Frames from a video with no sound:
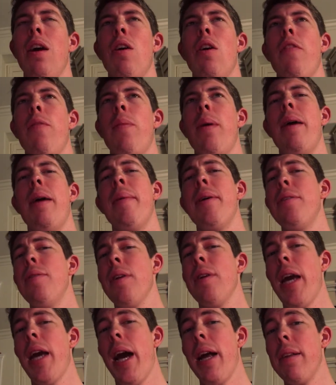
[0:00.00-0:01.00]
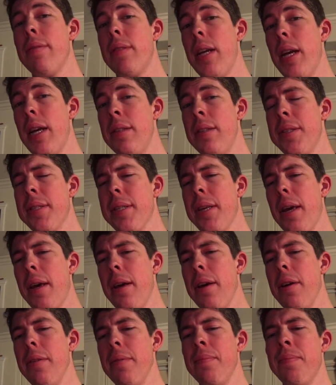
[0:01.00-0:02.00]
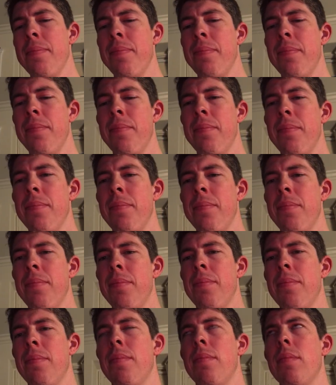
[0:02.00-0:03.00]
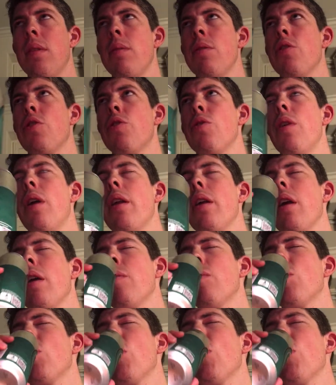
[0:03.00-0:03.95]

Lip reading: am I doing it out of 10 scale? Let's do that again.